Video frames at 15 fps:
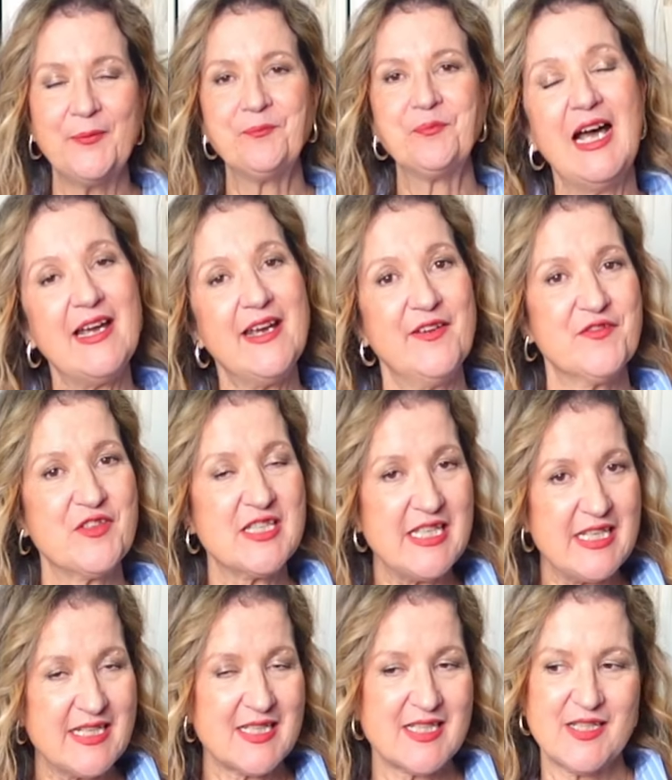I have
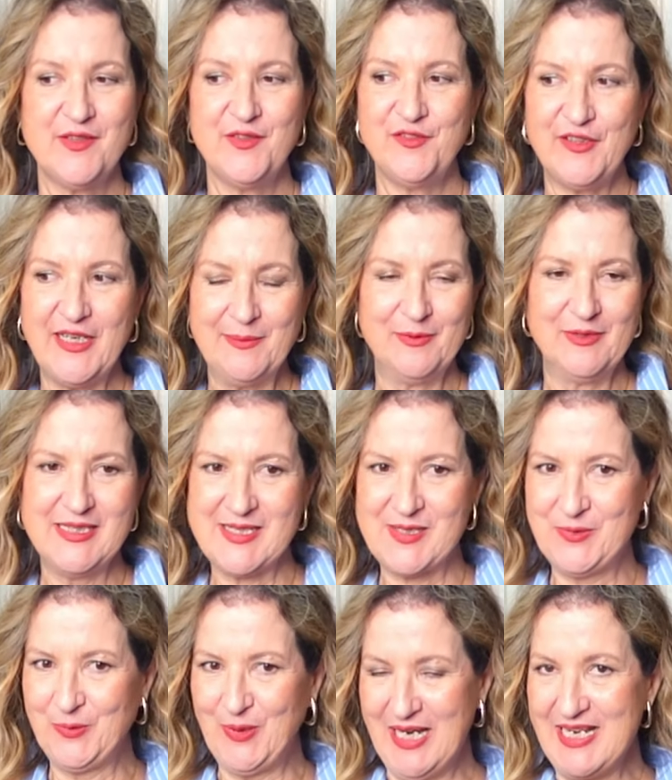6 fabulous
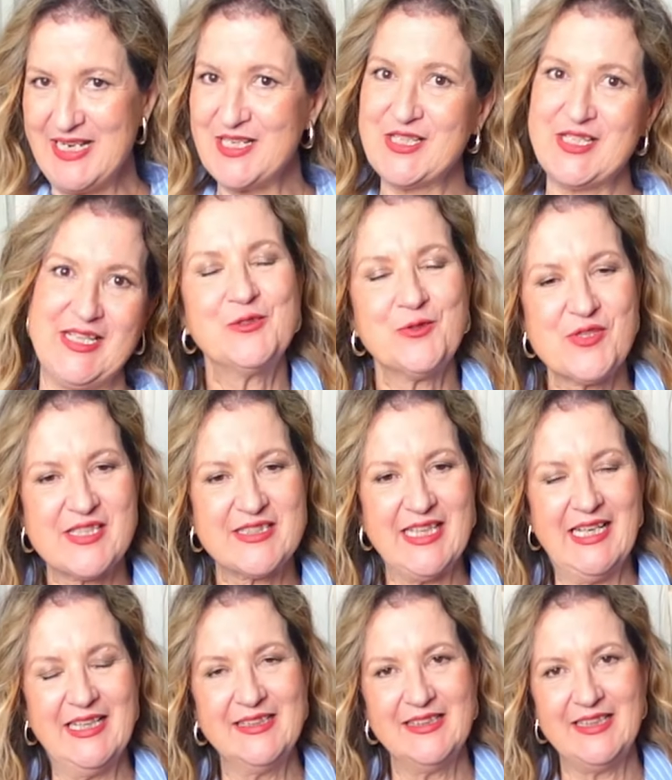ways to style